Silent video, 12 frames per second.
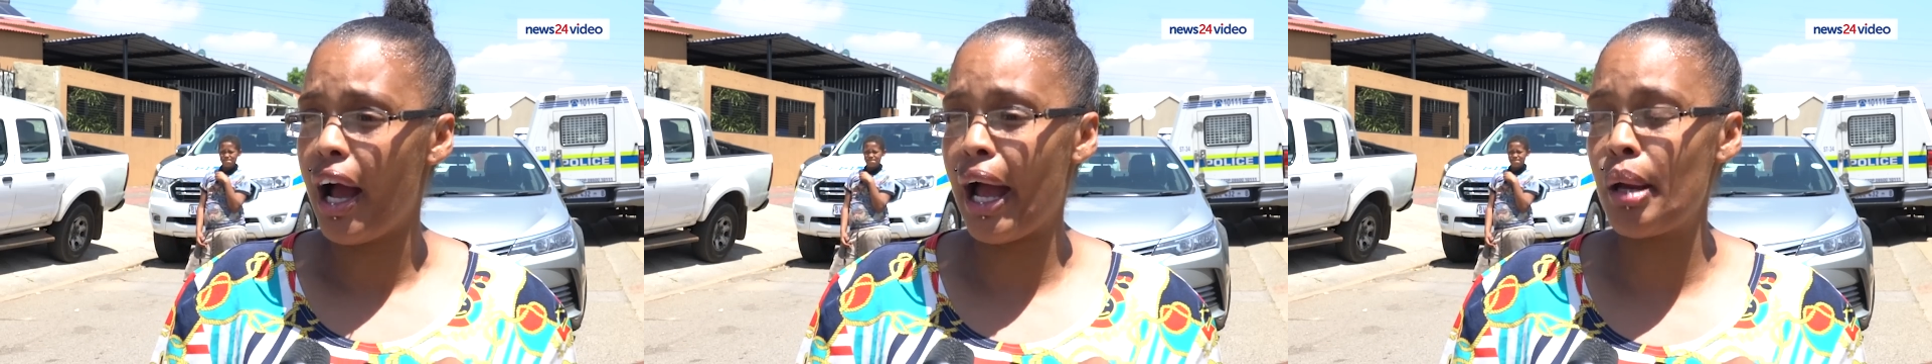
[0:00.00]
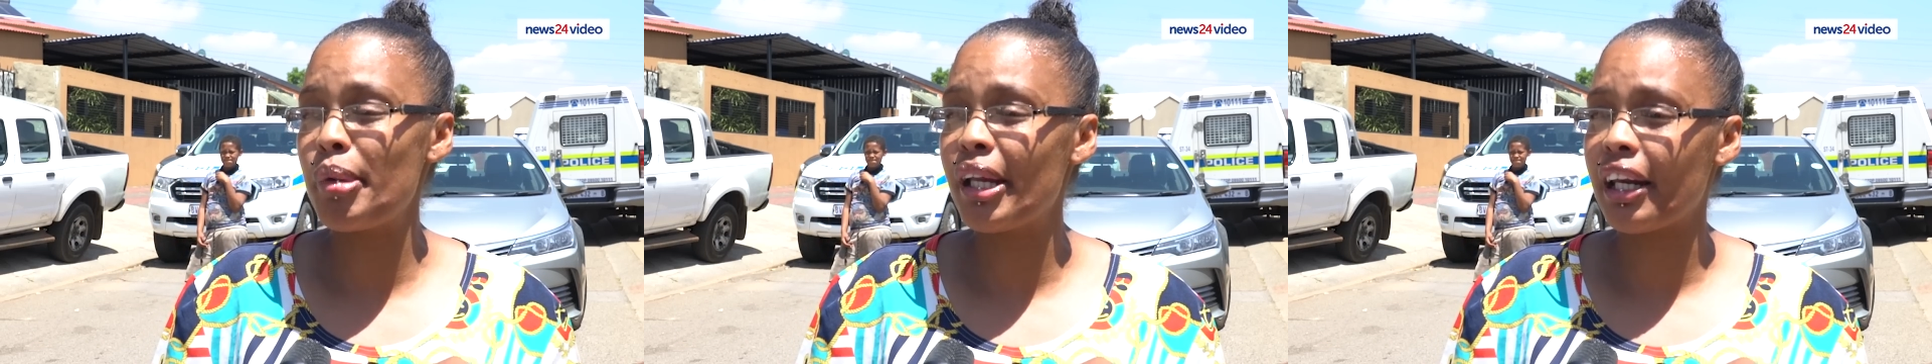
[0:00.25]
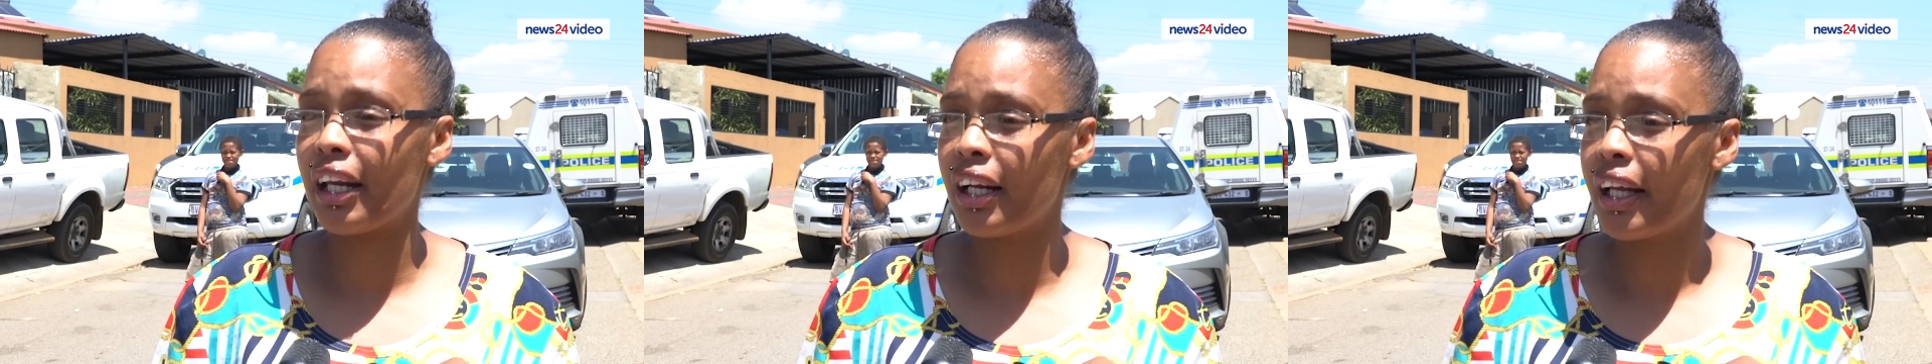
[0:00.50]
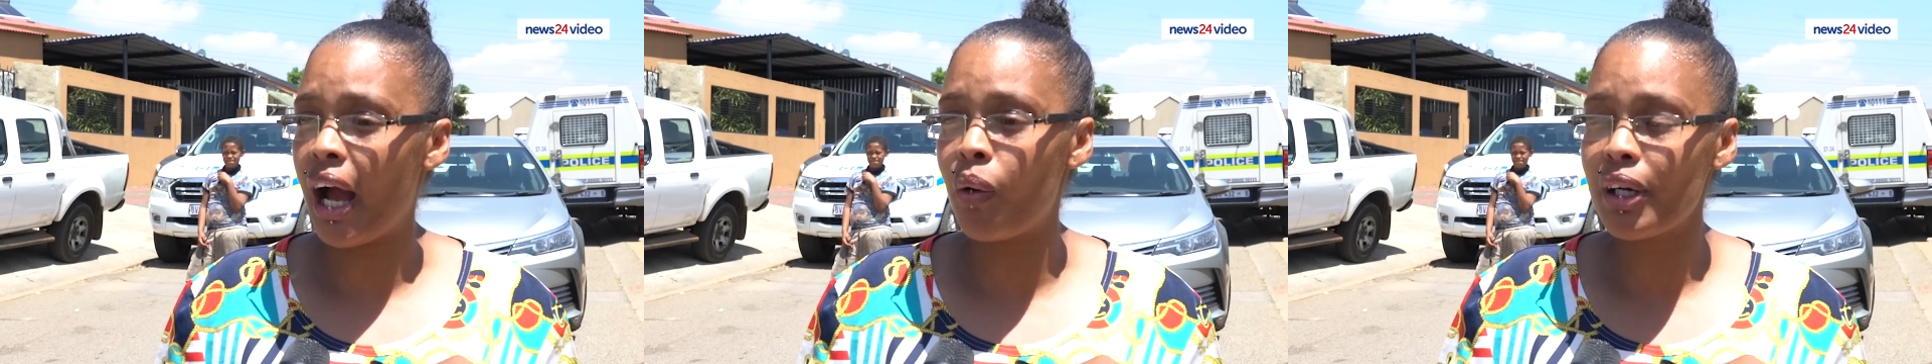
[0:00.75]
I mean,
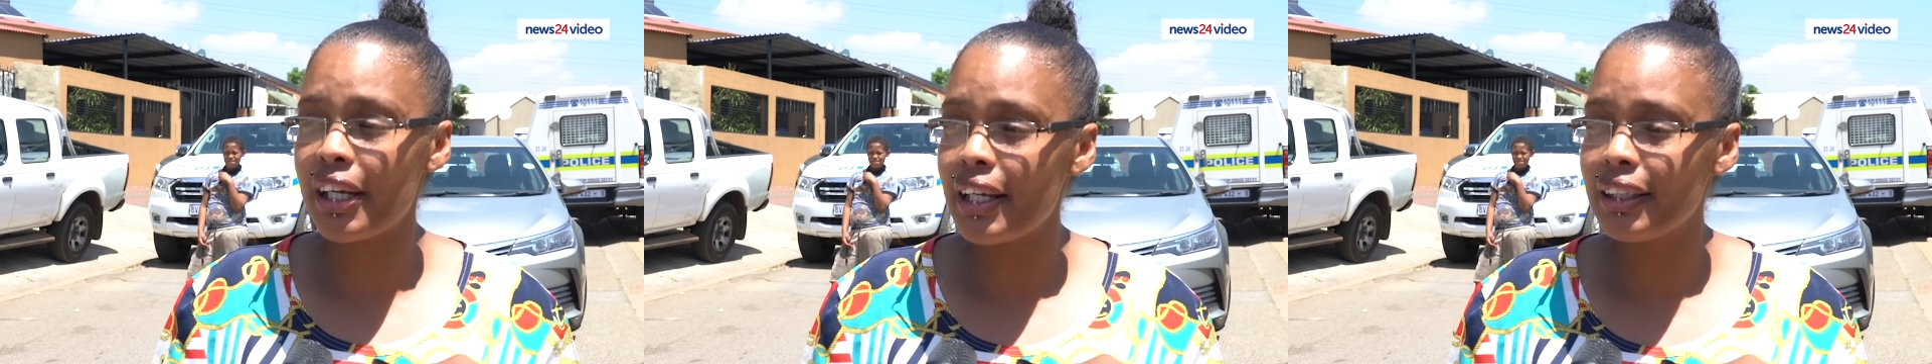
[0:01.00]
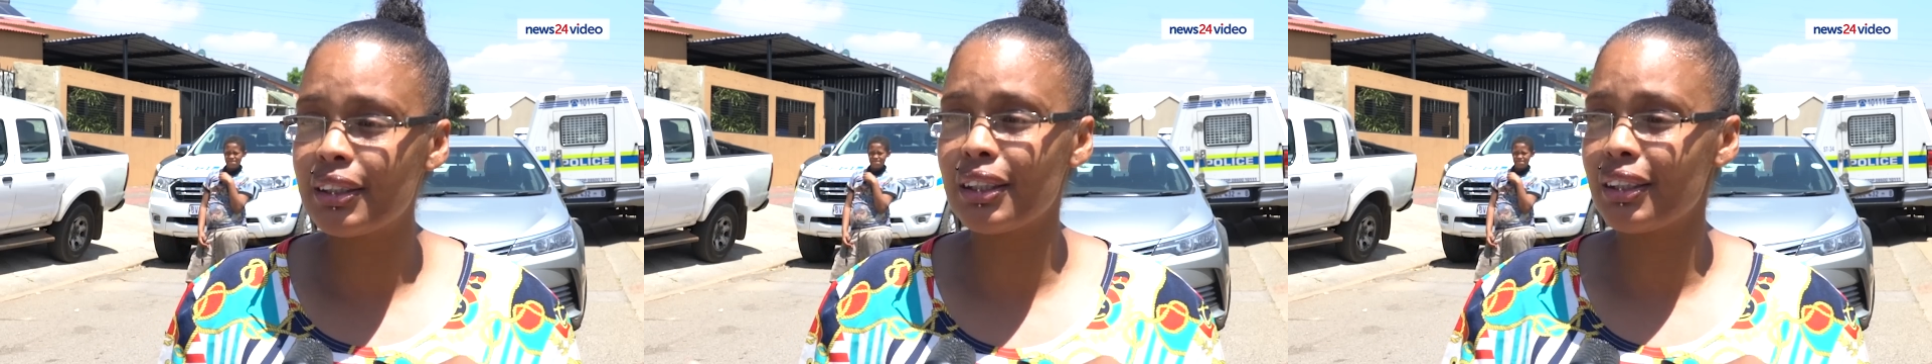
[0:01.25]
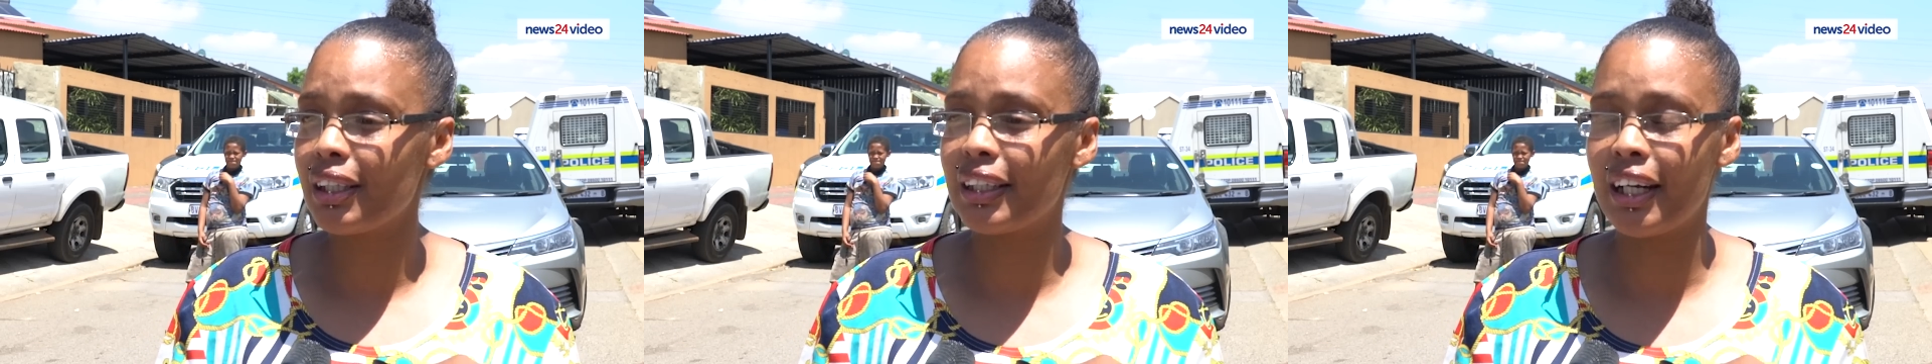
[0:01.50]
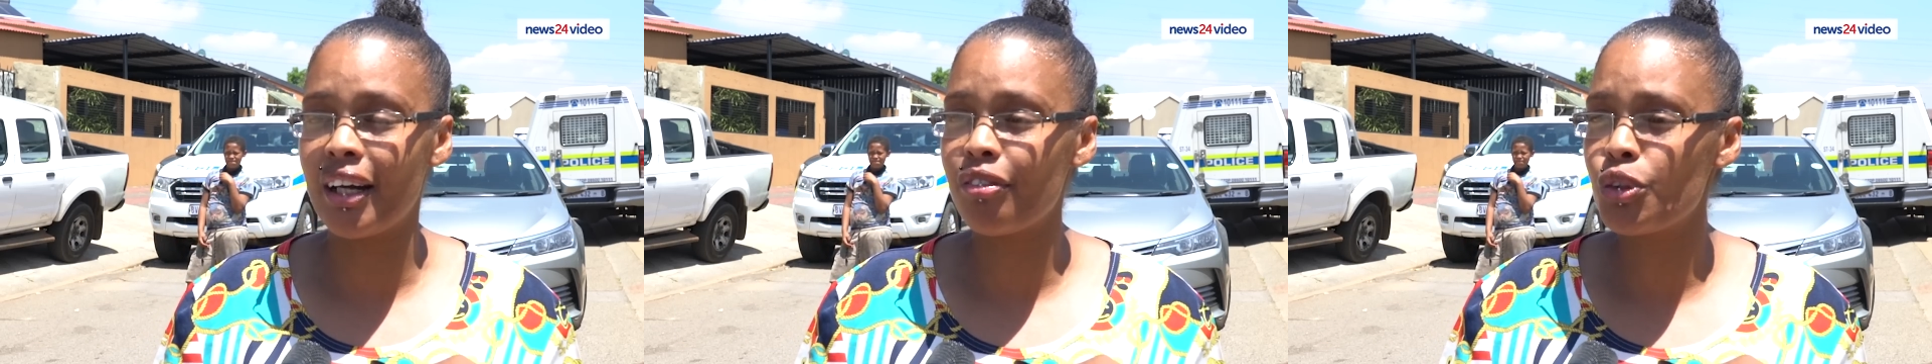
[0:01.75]
really, our kids
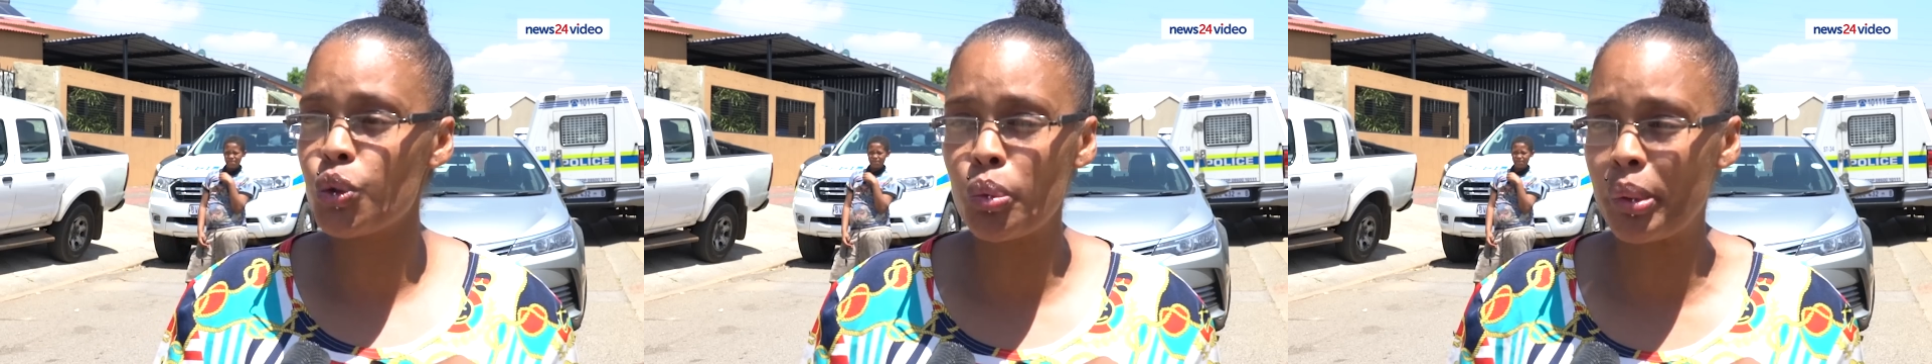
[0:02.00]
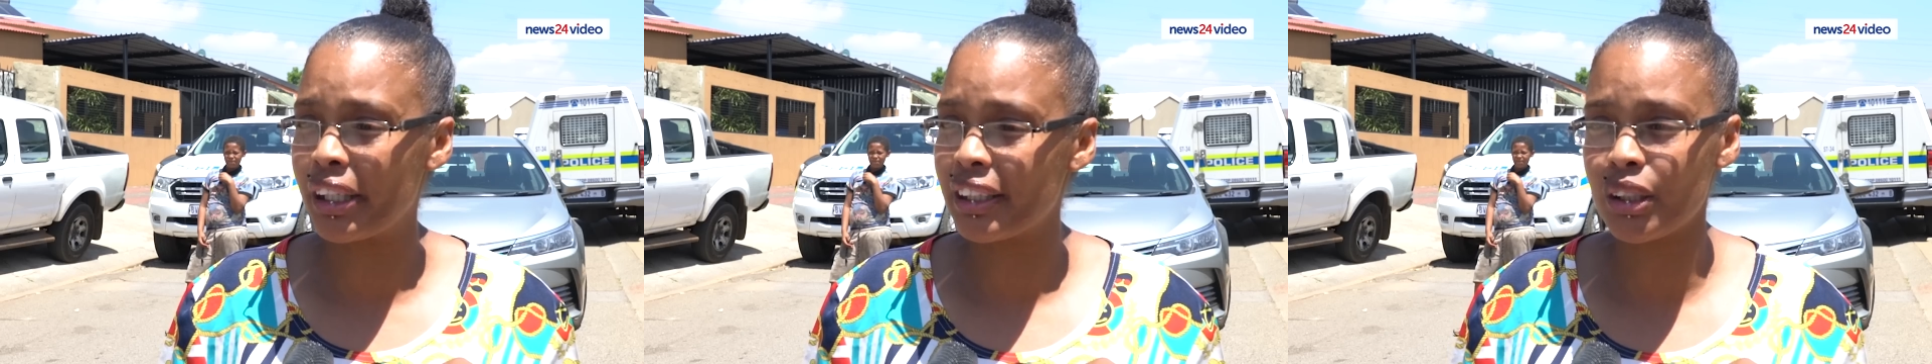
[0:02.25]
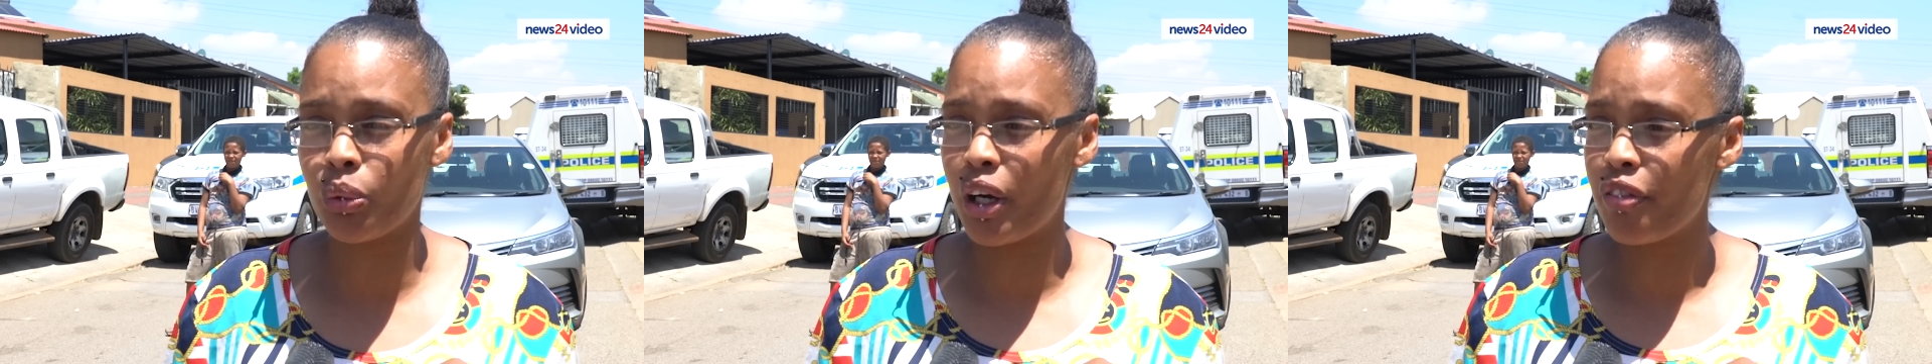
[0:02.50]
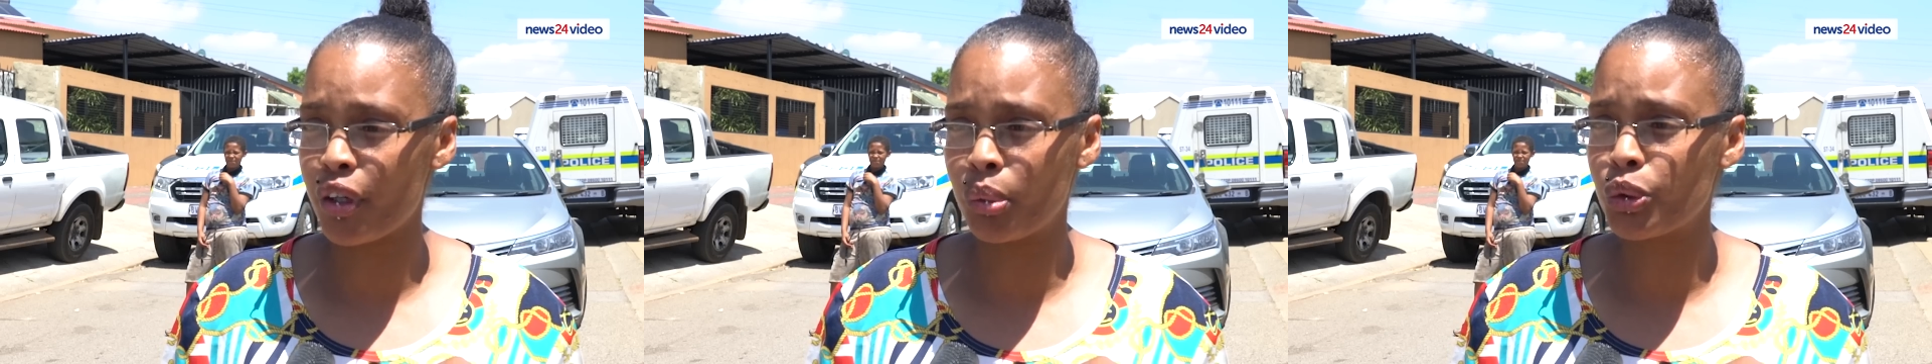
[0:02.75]
live 2 minutes
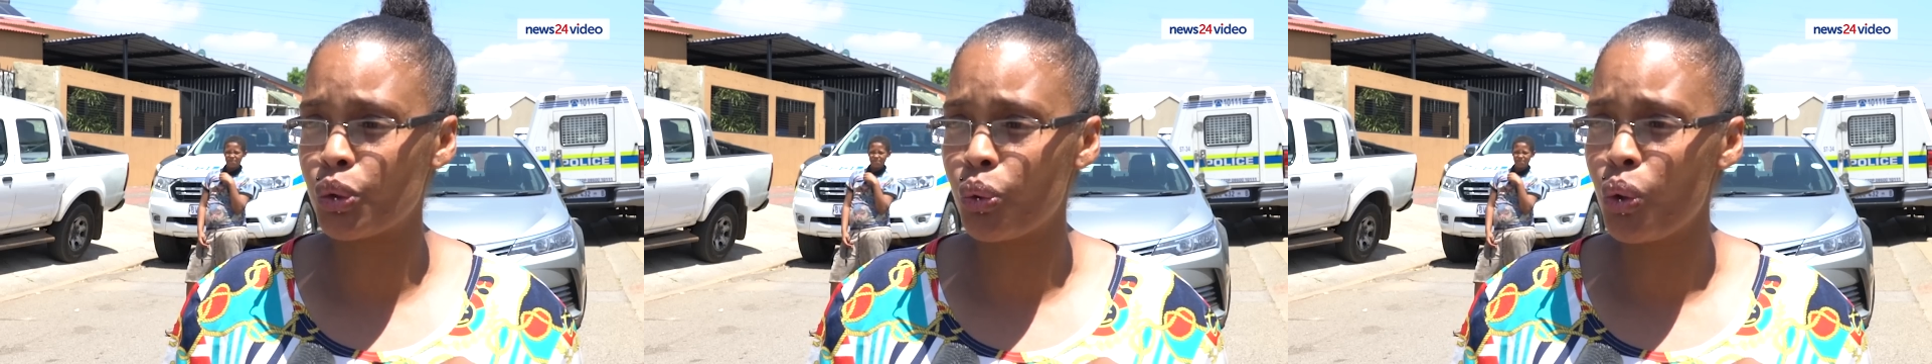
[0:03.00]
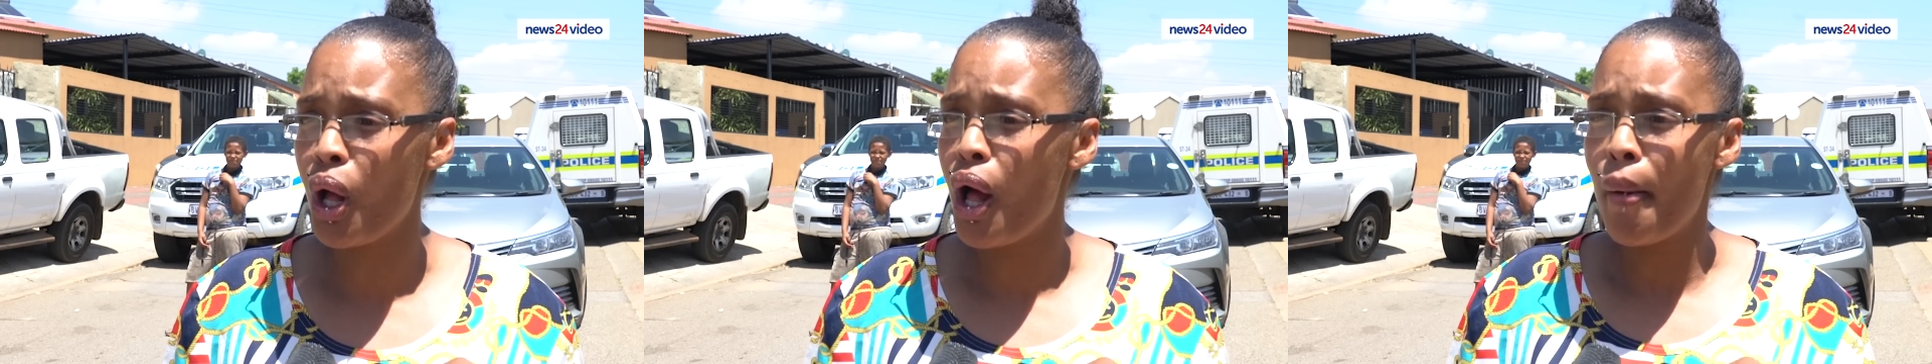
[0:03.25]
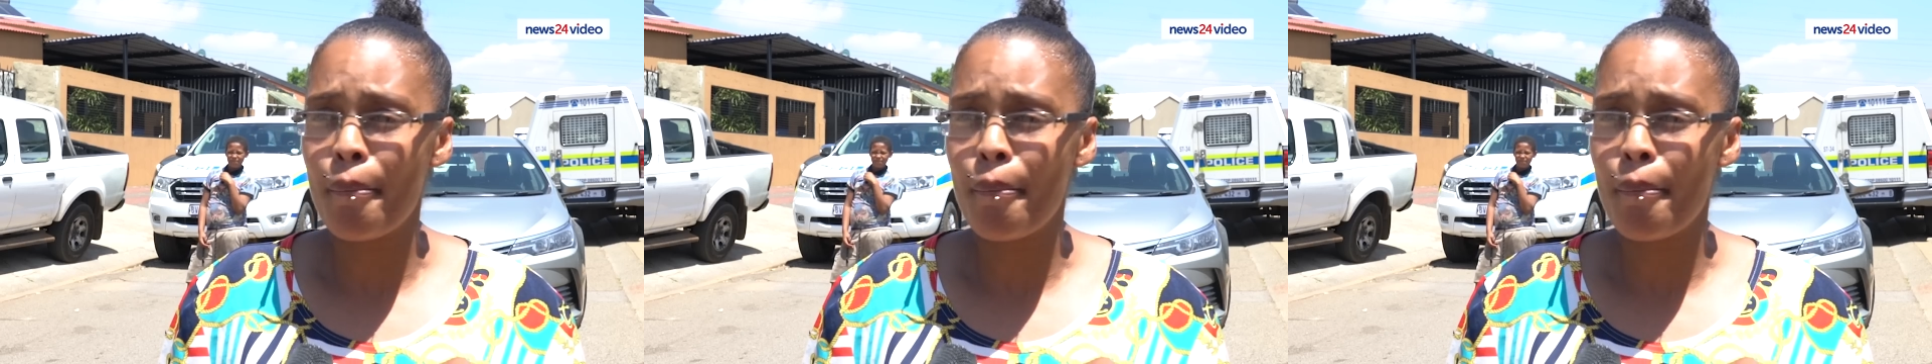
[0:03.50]
away from school,